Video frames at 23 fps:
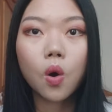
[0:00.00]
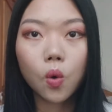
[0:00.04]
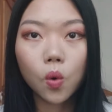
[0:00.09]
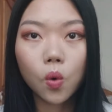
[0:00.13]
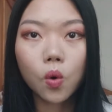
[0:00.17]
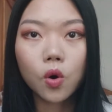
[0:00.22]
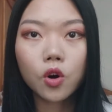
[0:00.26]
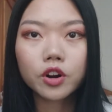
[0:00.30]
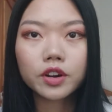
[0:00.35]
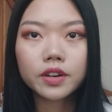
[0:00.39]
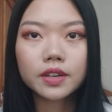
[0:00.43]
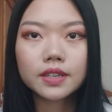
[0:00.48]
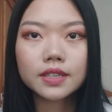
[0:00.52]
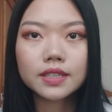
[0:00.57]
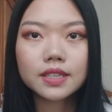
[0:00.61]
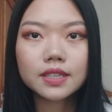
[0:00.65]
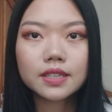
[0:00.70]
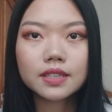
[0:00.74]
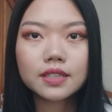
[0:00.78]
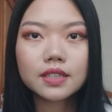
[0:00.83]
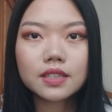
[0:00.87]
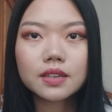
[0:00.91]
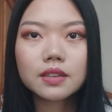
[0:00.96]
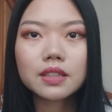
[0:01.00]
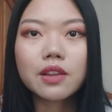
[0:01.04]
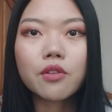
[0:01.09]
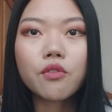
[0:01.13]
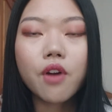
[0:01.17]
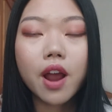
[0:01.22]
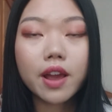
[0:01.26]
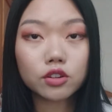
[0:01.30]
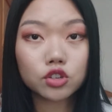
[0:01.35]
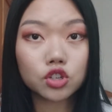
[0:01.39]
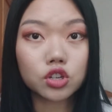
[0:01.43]
or the
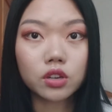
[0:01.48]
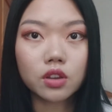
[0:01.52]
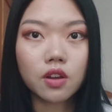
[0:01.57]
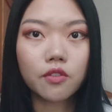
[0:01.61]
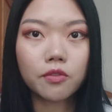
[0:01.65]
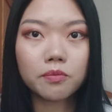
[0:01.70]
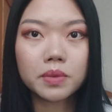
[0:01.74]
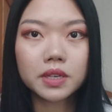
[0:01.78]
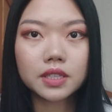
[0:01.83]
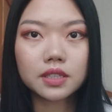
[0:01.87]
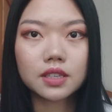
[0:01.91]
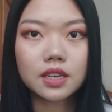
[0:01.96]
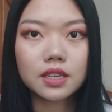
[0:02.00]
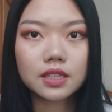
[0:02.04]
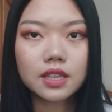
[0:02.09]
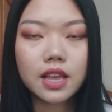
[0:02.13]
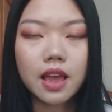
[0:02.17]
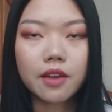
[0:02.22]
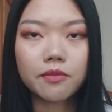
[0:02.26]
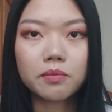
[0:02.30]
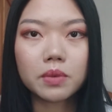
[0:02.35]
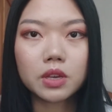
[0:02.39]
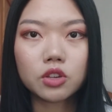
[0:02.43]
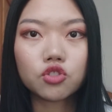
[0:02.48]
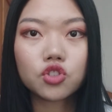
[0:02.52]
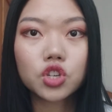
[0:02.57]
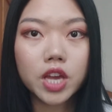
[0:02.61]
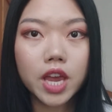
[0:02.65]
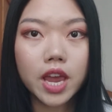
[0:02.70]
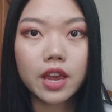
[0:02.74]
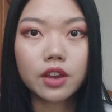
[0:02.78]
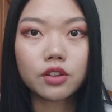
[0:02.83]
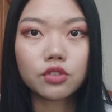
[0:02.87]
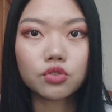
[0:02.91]
direction of business have been
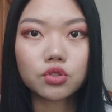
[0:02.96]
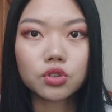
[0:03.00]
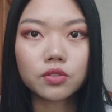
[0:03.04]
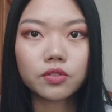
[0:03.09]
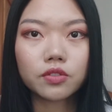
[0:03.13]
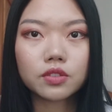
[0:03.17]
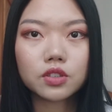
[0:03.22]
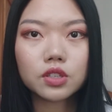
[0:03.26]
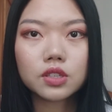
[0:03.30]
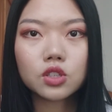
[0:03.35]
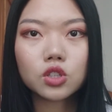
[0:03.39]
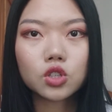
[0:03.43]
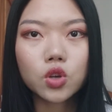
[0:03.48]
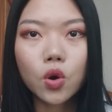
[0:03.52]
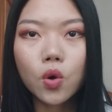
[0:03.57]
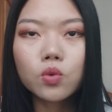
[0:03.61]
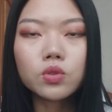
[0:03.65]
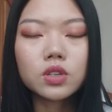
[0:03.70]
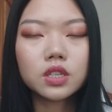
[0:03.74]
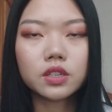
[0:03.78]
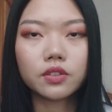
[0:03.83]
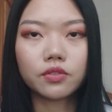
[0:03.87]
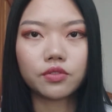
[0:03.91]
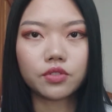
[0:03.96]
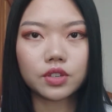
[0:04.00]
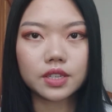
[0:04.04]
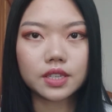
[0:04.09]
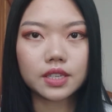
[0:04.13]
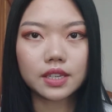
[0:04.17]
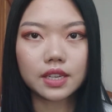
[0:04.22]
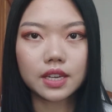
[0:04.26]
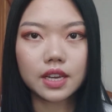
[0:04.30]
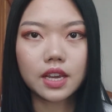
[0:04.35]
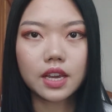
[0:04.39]
changed so
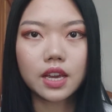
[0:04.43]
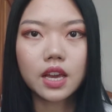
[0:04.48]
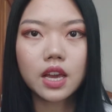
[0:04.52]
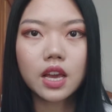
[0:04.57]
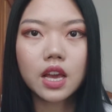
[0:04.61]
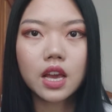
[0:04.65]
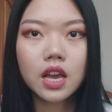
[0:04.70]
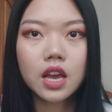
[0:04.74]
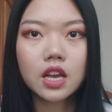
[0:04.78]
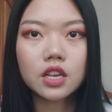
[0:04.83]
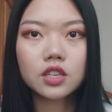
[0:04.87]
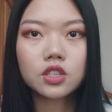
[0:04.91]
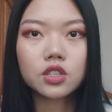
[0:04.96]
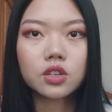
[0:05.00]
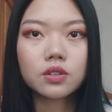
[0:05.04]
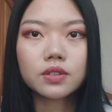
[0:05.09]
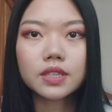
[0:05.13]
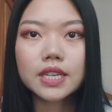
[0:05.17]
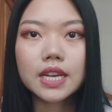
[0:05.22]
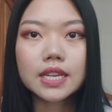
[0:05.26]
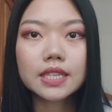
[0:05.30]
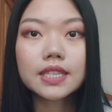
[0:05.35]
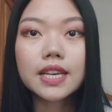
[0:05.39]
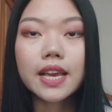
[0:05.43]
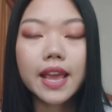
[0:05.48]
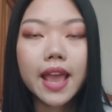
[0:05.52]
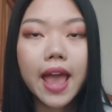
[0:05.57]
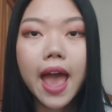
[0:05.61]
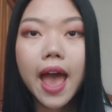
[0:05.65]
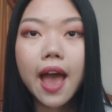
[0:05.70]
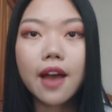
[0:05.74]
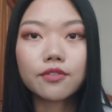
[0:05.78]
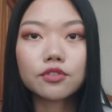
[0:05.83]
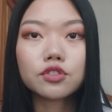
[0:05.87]
differently so that they
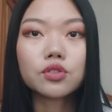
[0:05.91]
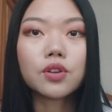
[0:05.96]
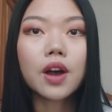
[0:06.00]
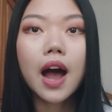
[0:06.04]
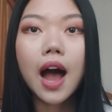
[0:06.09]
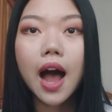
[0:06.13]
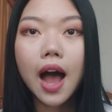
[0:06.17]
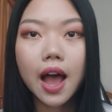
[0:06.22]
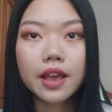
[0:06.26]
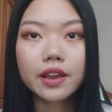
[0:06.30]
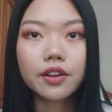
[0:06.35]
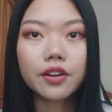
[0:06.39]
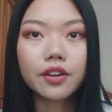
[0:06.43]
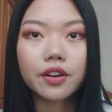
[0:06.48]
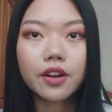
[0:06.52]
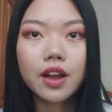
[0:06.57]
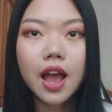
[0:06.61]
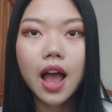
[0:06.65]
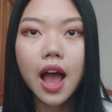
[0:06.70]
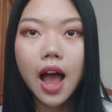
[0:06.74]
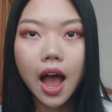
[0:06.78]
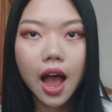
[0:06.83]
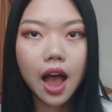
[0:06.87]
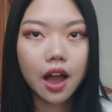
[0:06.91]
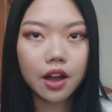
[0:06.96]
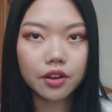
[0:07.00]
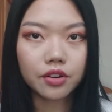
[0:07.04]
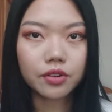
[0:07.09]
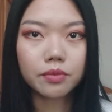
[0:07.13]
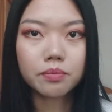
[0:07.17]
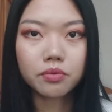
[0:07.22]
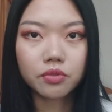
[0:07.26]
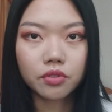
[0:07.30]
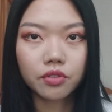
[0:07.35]
have to hire
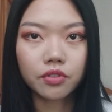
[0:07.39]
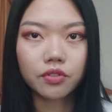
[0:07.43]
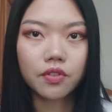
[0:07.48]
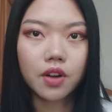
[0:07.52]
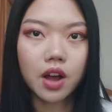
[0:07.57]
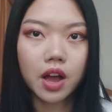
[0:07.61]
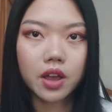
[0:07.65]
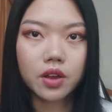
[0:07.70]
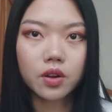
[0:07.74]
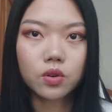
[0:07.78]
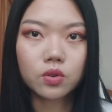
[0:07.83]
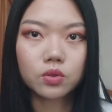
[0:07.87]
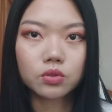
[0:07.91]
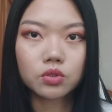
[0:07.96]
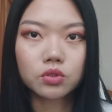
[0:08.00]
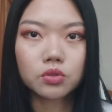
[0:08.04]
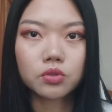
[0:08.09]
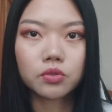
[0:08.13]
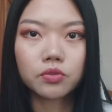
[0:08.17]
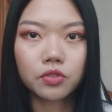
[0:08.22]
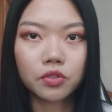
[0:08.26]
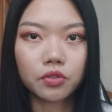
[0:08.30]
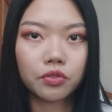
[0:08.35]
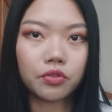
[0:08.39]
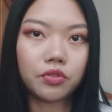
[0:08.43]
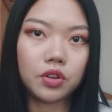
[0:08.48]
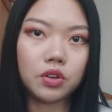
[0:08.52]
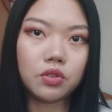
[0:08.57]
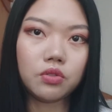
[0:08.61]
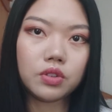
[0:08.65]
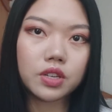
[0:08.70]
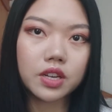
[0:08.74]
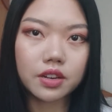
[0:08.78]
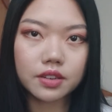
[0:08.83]
other profiles to
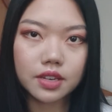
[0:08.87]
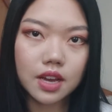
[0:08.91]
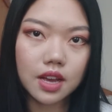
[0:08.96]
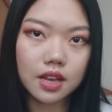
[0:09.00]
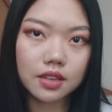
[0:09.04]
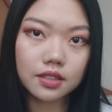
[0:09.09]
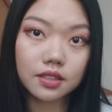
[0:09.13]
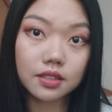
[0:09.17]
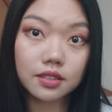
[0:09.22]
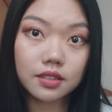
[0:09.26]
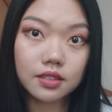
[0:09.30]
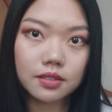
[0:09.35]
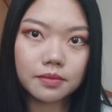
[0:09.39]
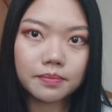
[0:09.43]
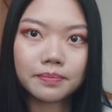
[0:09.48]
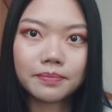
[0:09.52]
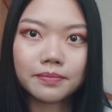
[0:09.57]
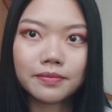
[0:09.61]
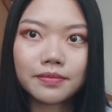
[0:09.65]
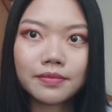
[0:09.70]
fulfill their tasks.